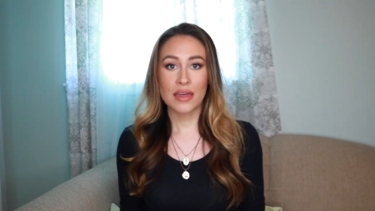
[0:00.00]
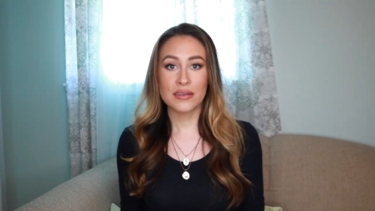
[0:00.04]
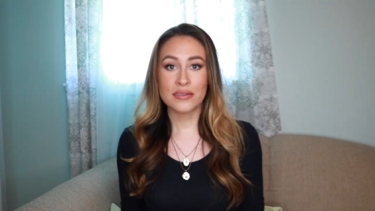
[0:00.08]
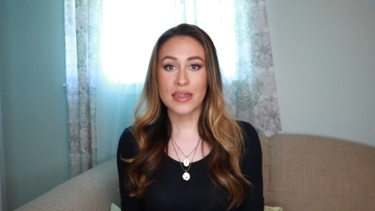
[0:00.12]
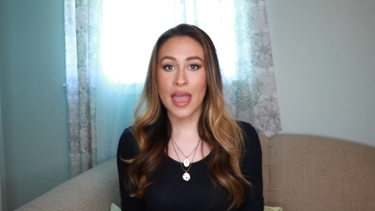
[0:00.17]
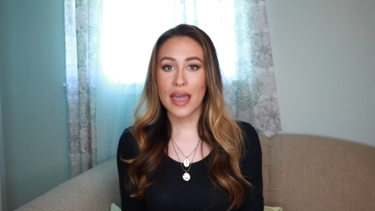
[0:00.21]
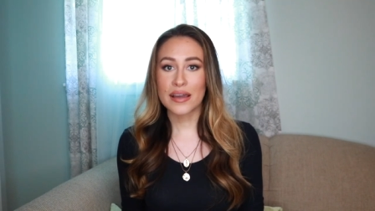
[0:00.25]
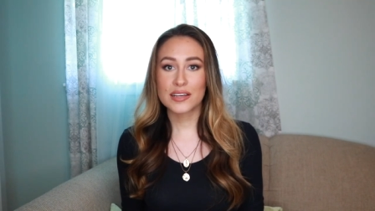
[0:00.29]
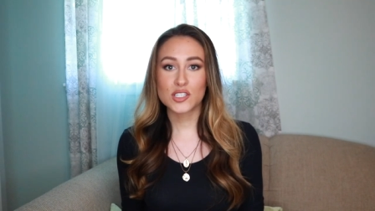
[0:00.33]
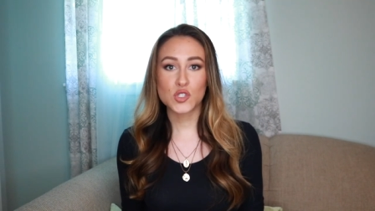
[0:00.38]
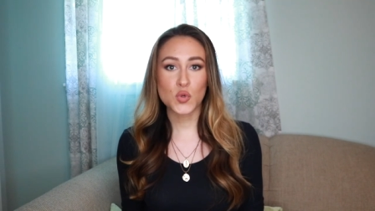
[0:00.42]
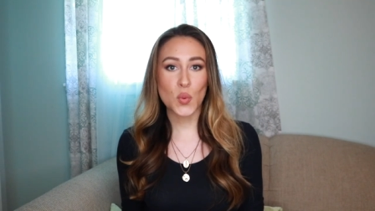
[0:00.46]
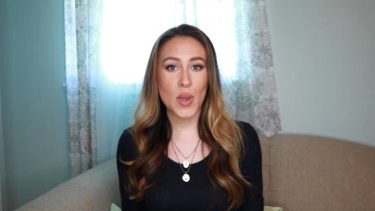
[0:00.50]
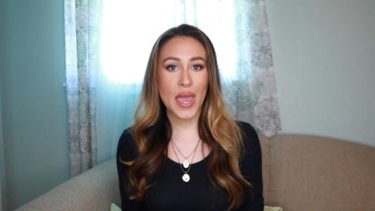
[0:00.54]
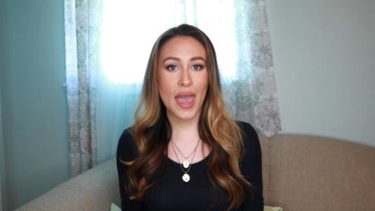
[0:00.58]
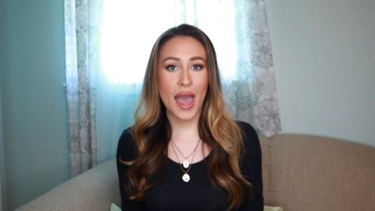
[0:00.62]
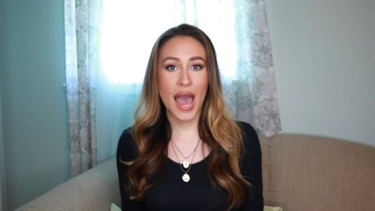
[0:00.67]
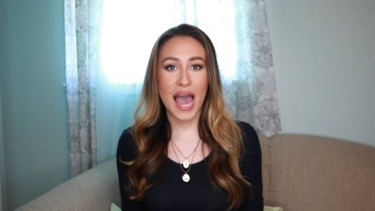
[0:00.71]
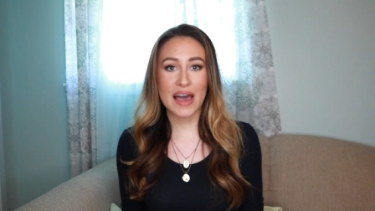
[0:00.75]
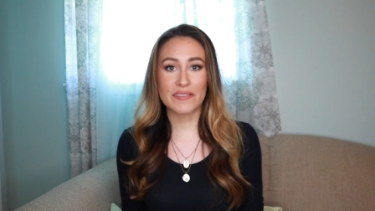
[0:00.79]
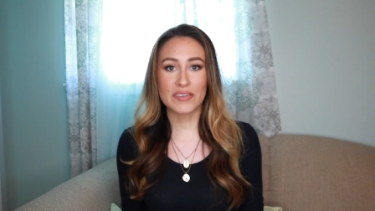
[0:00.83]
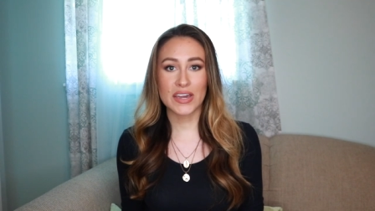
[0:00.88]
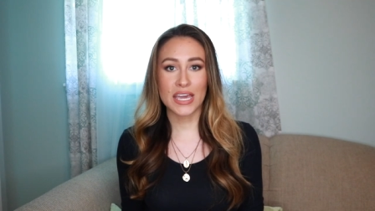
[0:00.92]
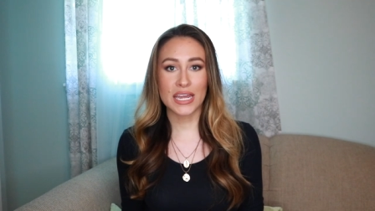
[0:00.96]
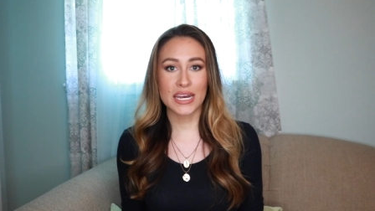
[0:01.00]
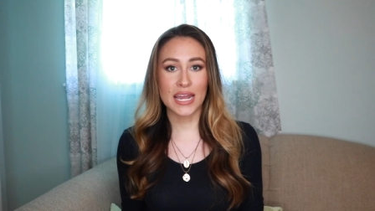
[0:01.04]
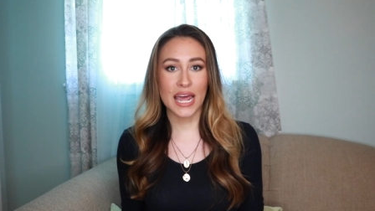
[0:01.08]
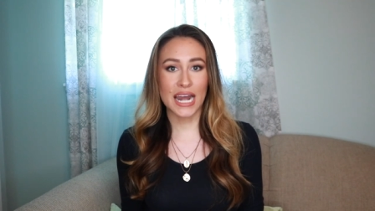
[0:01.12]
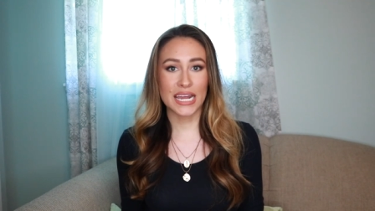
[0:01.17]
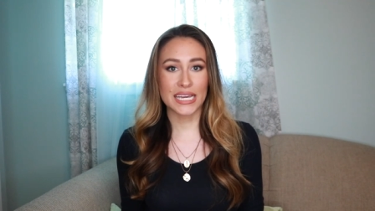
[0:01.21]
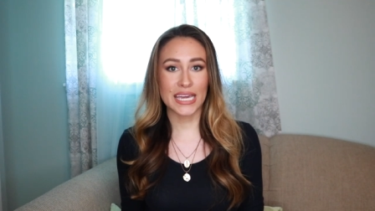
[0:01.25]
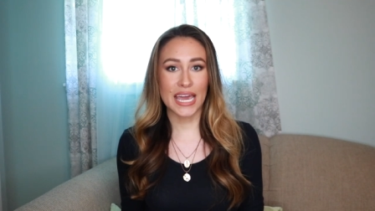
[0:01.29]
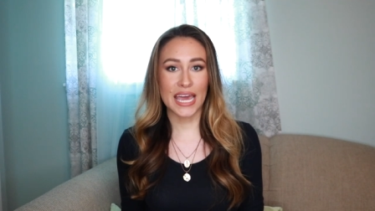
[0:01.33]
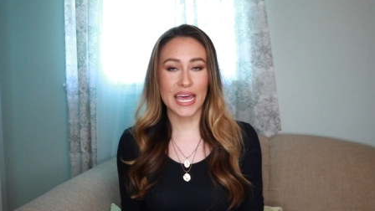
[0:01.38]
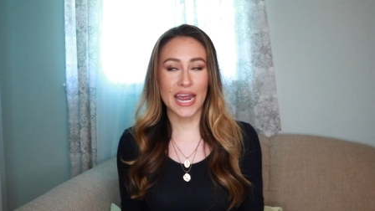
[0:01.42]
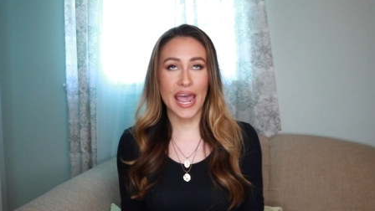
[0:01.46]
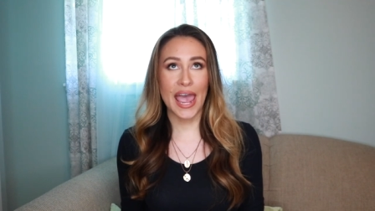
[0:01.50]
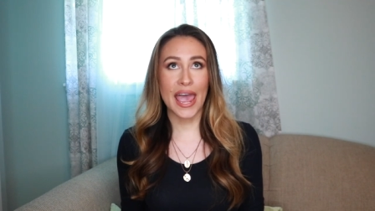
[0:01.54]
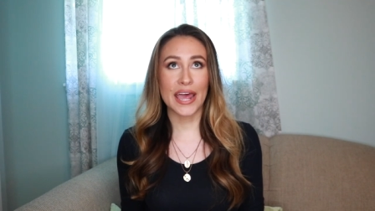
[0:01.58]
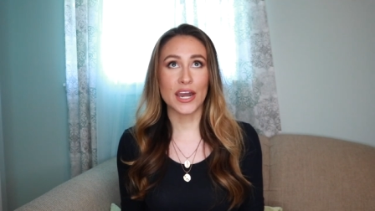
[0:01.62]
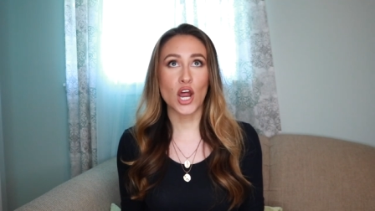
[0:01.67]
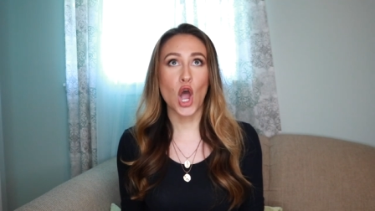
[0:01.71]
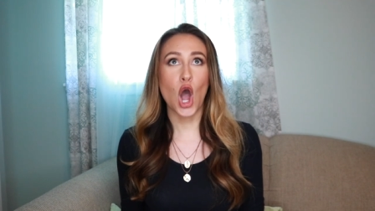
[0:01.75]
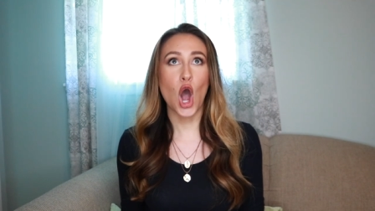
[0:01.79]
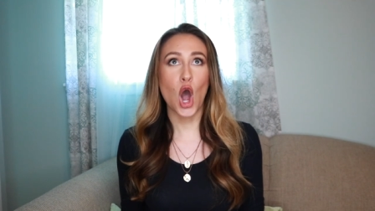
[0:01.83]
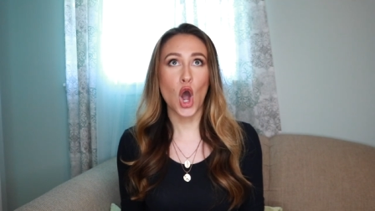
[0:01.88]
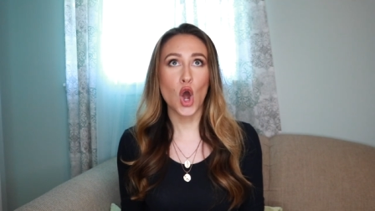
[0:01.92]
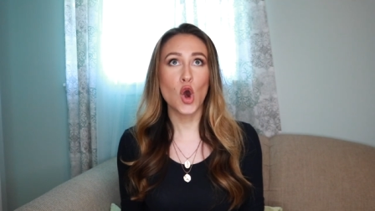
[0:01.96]
Next, we have Connecticut,
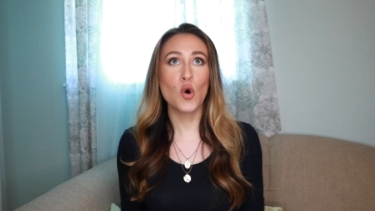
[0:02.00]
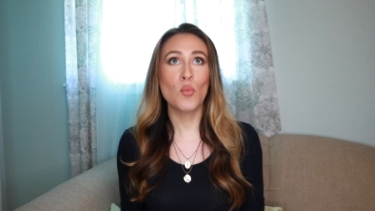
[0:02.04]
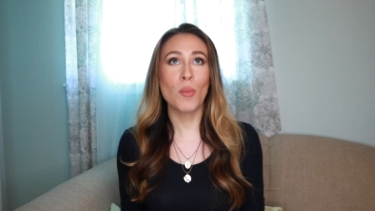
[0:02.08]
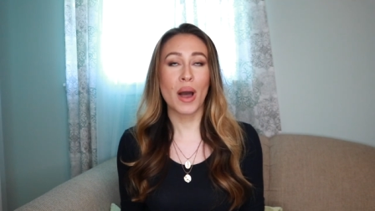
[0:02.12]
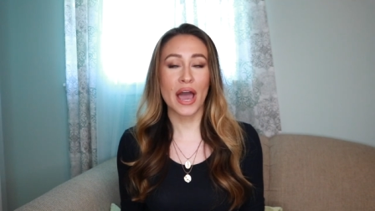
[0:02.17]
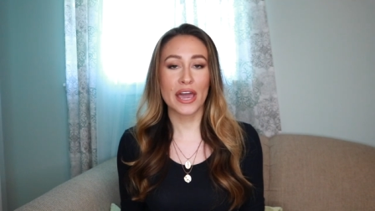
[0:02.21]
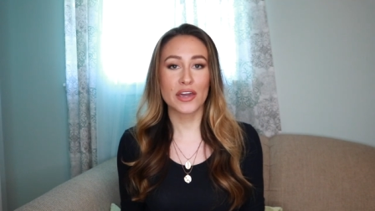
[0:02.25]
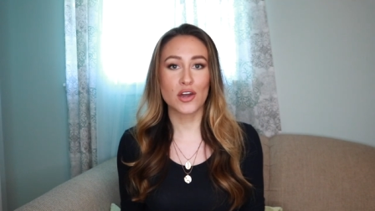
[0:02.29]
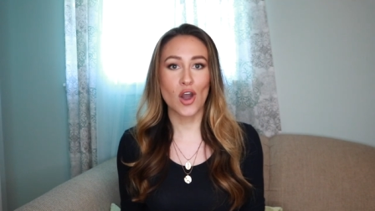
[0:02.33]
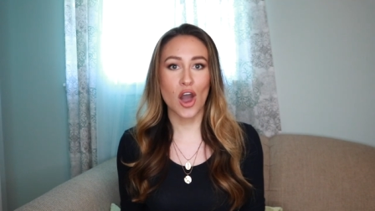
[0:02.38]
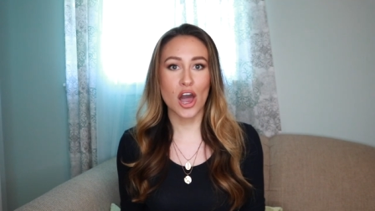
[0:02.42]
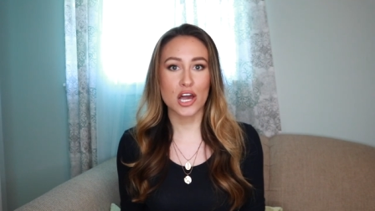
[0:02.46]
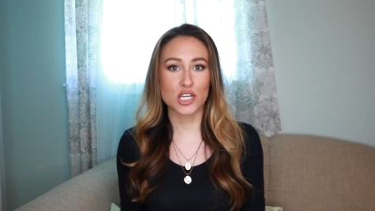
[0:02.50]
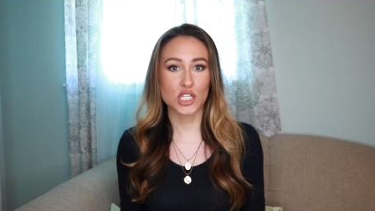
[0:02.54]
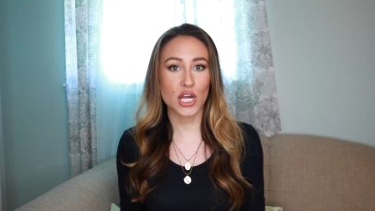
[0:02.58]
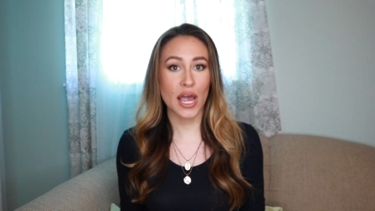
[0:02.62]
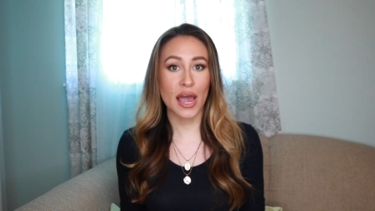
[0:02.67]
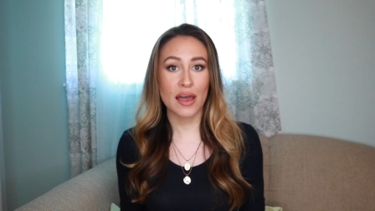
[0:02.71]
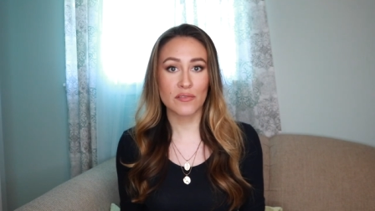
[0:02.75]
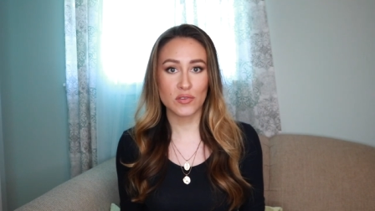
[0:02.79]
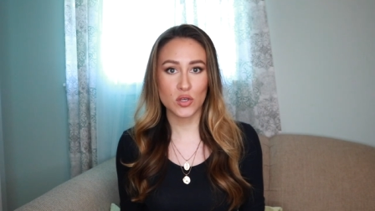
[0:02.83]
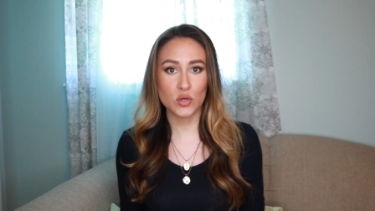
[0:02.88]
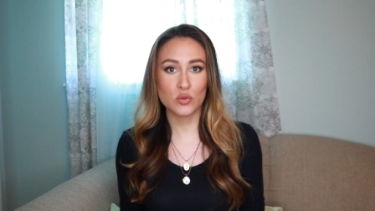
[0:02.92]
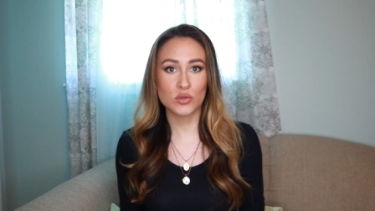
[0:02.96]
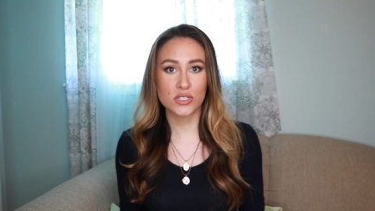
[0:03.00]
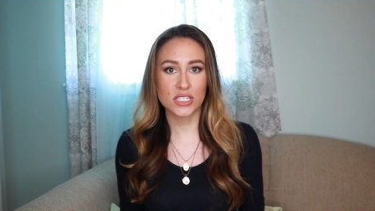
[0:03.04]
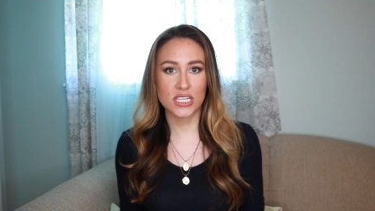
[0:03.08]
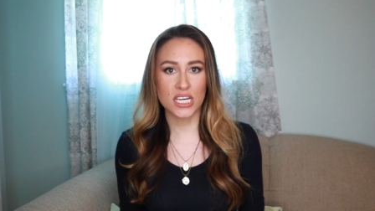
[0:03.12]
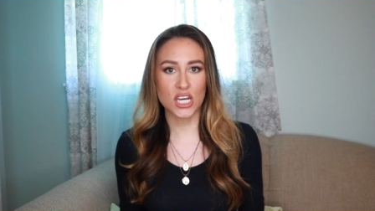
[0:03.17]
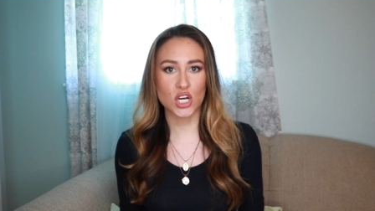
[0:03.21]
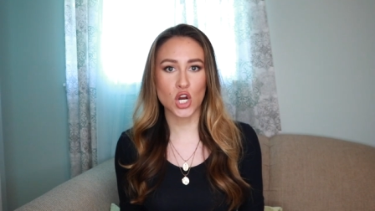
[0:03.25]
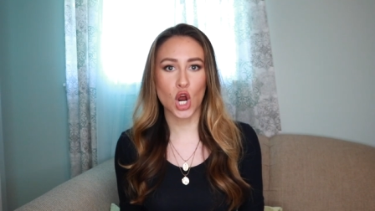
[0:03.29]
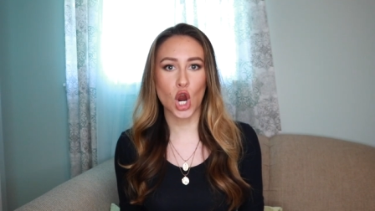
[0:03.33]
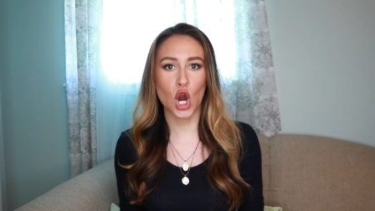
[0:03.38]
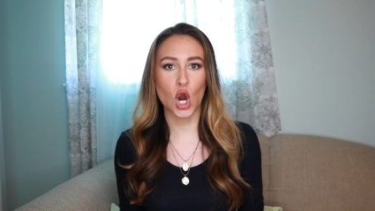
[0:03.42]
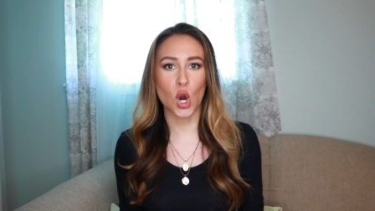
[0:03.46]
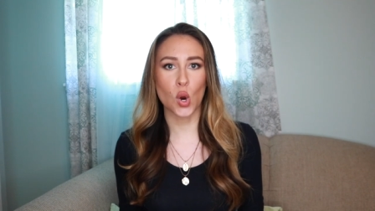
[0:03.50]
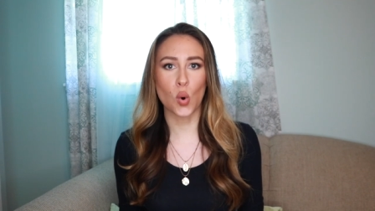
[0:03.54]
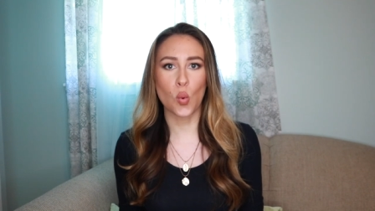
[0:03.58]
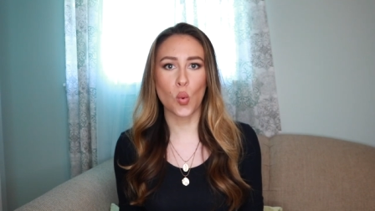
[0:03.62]
and oh my gosh, have you seen her